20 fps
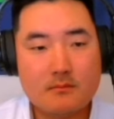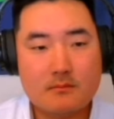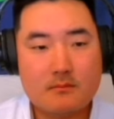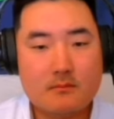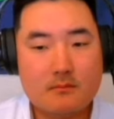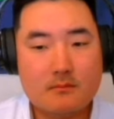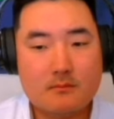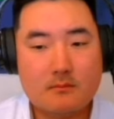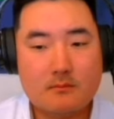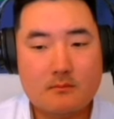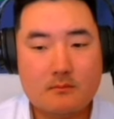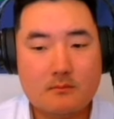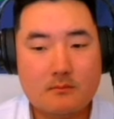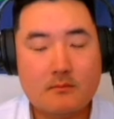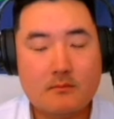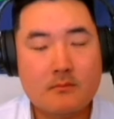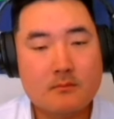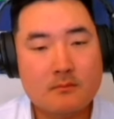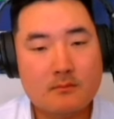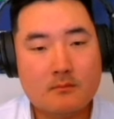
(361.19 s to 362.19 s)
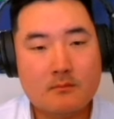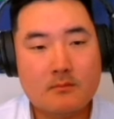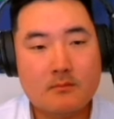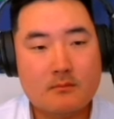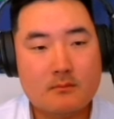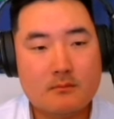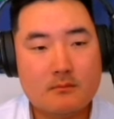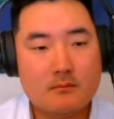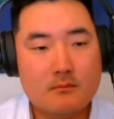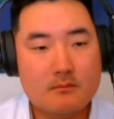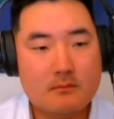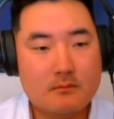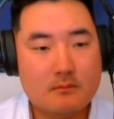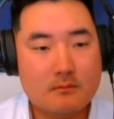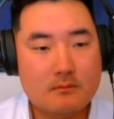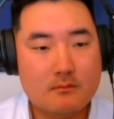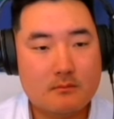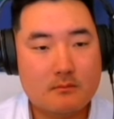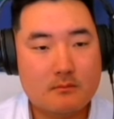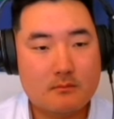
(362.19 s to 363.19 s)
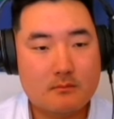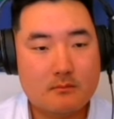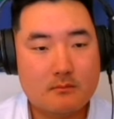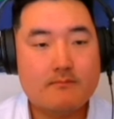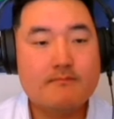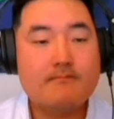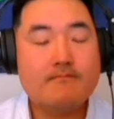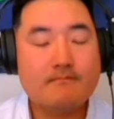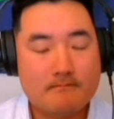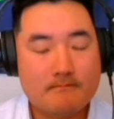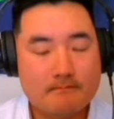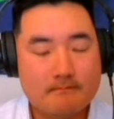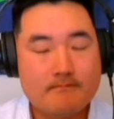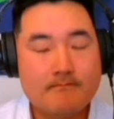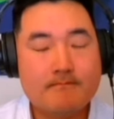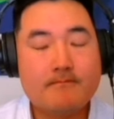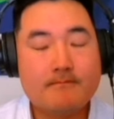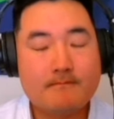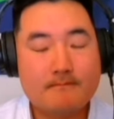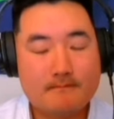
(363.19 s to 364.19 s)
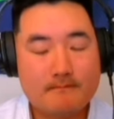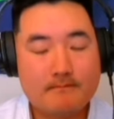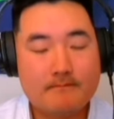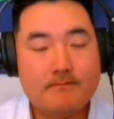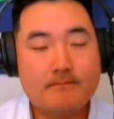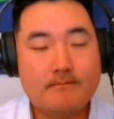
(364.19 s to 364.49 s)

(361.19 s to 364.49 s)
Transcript: (silent)